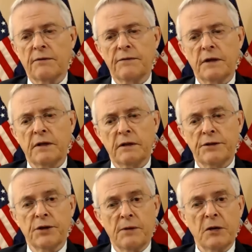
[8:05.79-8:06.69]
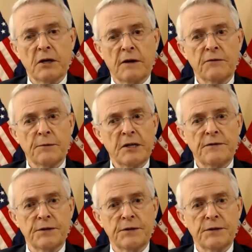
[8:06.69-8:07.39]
the legitimate government of